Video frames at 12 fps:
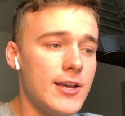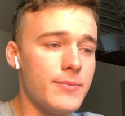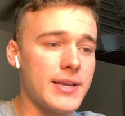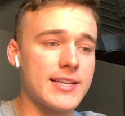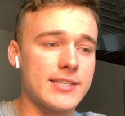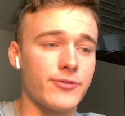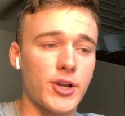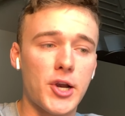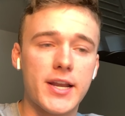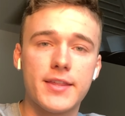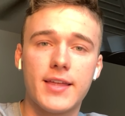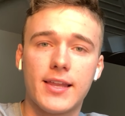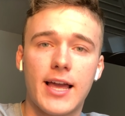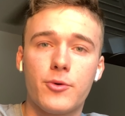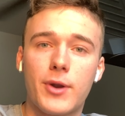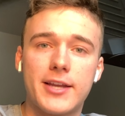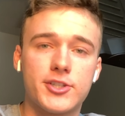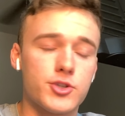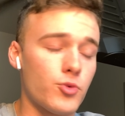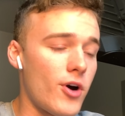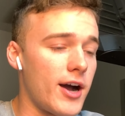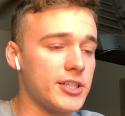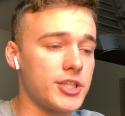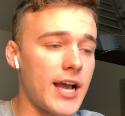because if they're anything like what I just
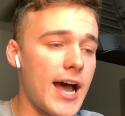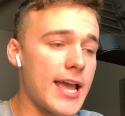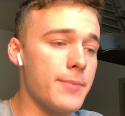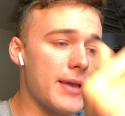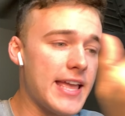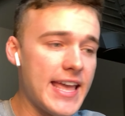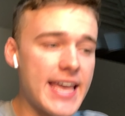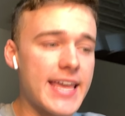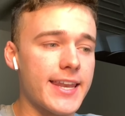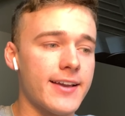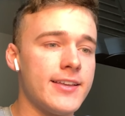watched, I am in.